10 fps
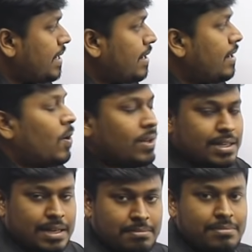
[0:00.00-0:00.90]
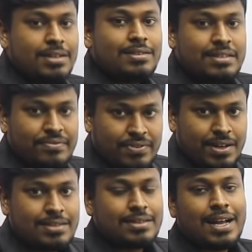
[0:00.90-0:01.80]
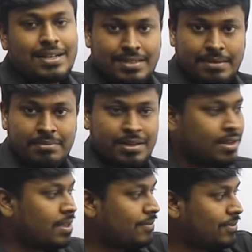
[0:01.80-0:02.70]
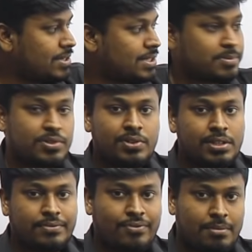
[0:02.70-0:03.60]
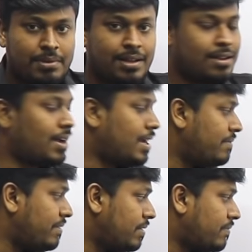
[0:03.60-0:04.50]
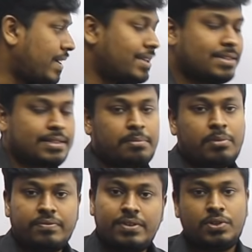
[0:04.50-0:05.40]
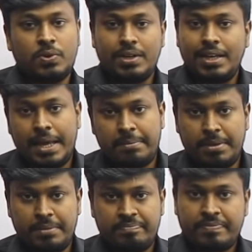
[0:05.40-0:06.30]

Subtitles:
taking all the numbers, difference, last number, we will substitute in the formula and we will find the sum of the total AP.